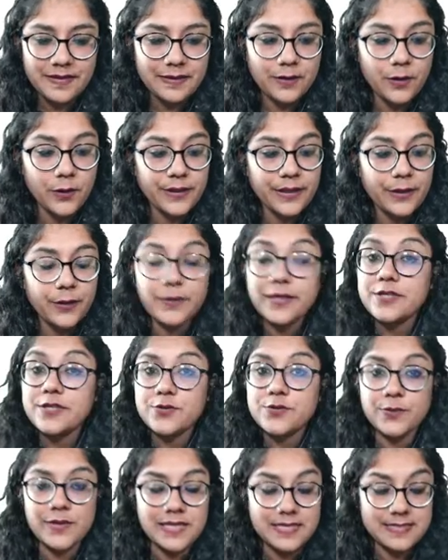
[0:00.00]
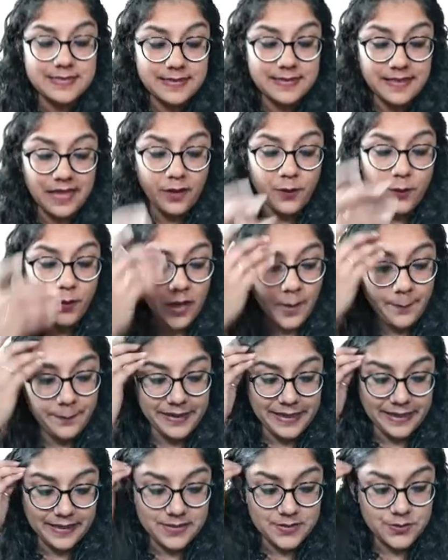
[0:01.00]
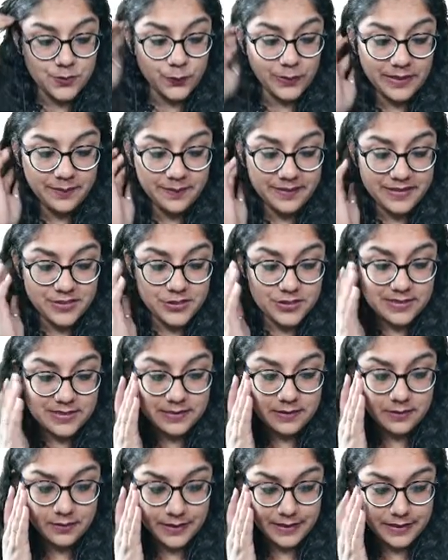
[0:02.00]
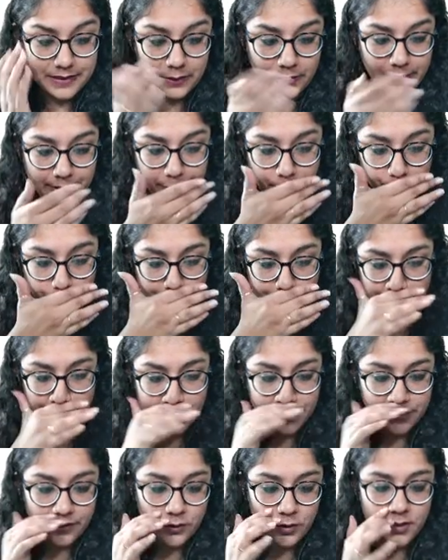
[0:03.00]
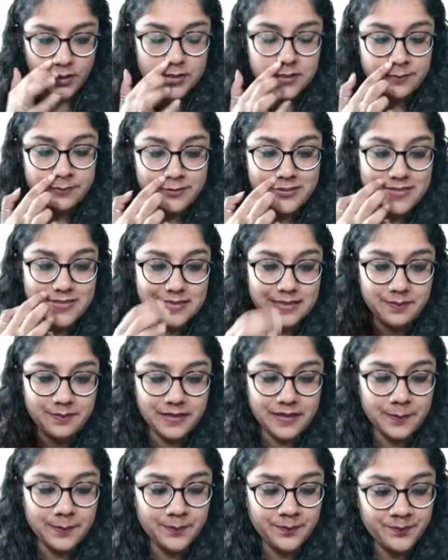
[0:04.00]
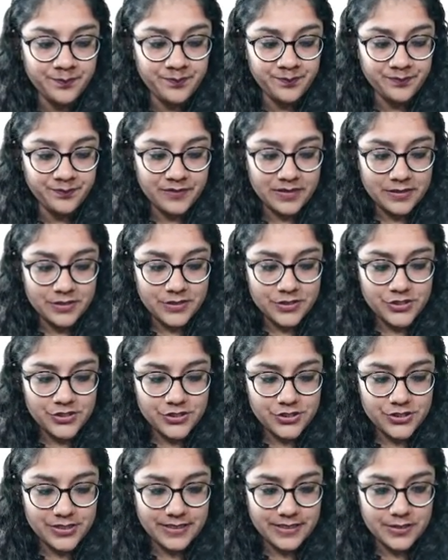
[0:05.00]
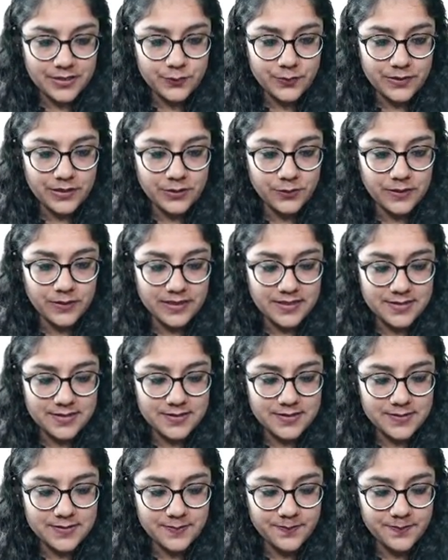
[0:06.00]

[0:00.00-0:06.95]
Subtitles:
Okay, okay, students. Now, up next, we'll be just learning ahead with the concept. Just let me share it with you guys.